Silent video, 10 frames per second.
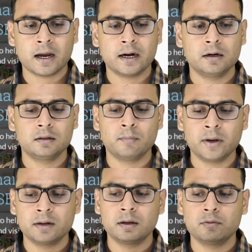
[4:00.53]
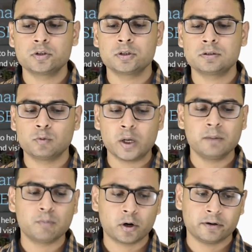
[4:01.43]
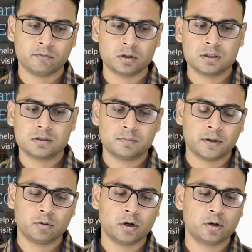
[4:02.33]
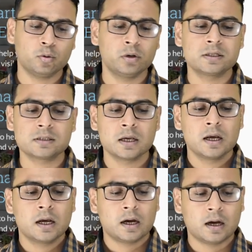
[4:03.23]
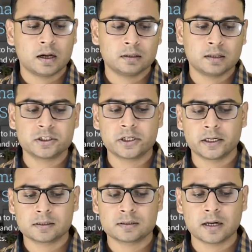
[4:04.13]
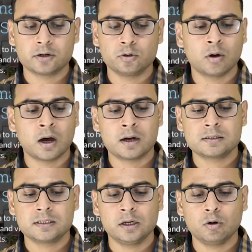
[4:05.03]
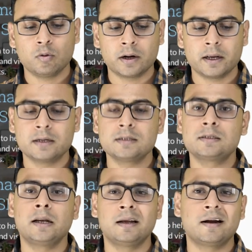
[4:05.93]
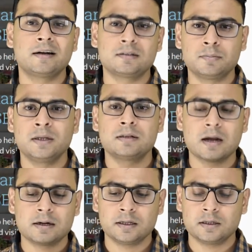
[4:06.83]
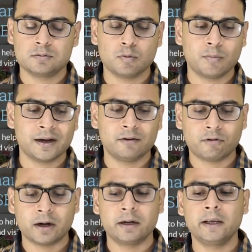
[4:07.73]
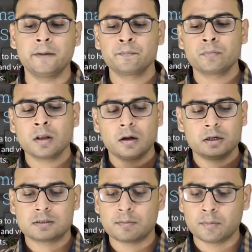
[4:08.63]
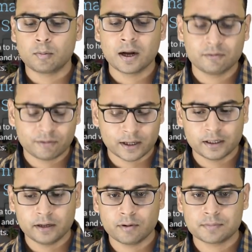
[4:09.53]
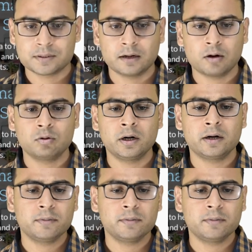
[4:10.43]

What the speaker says: and the main thing which is very important for this particular tool is the status that you are seeing over here is green, right? It means that it is mobile friendly. It's a mobile friendly website. Now let